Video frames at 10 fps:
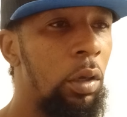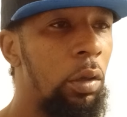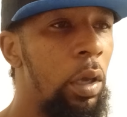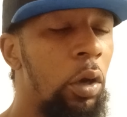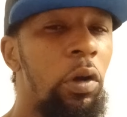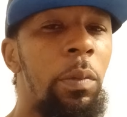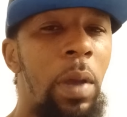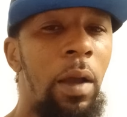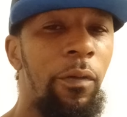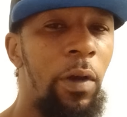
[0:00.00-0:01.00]
yeah, Crip
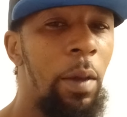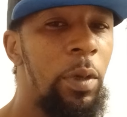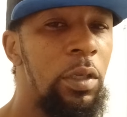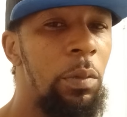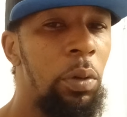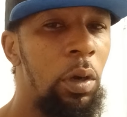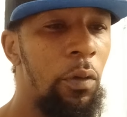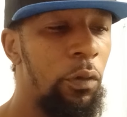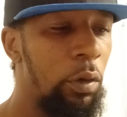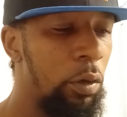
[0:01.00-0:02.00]
Mac famous, he put
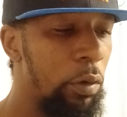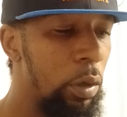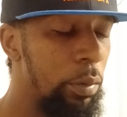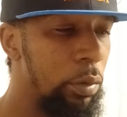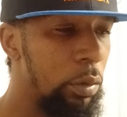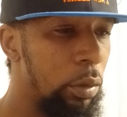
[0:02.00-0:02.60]
on for the Crips.